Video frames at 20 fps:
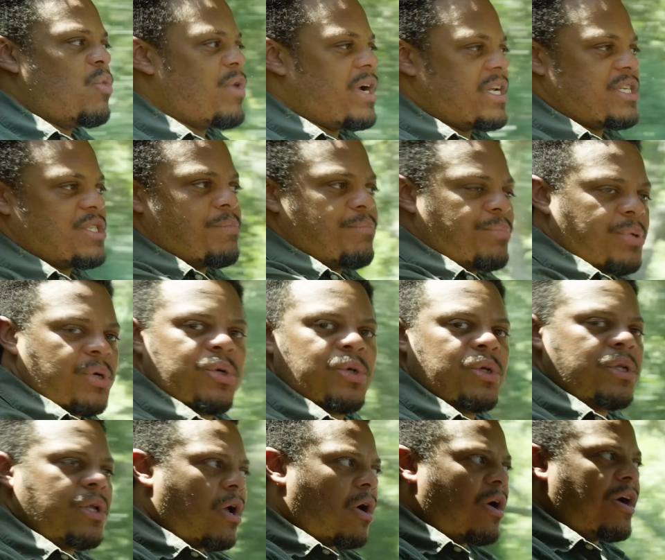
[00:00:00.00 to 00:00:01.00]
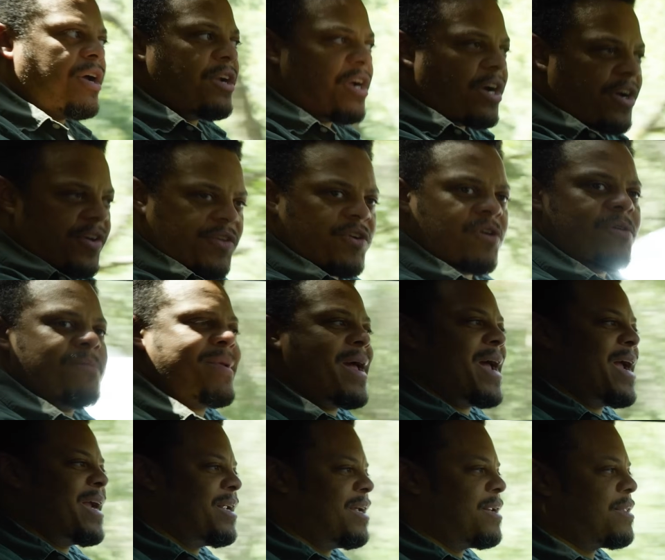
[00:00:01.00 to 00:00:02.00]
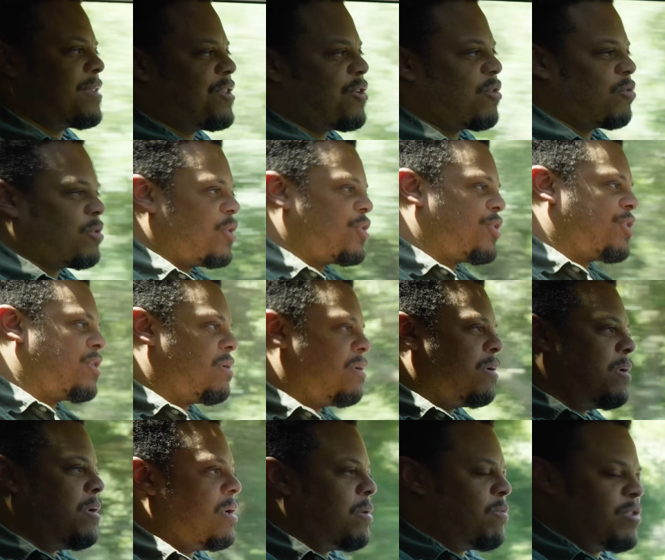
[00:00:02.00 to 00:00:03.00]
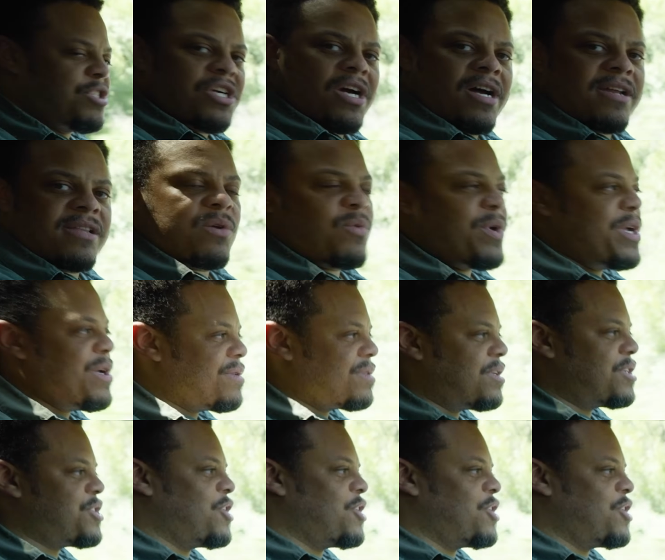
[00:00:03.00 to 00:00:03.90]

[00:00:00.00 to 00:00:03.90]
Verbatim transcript: which pull on other magnets in the rotor, which cause the wheels to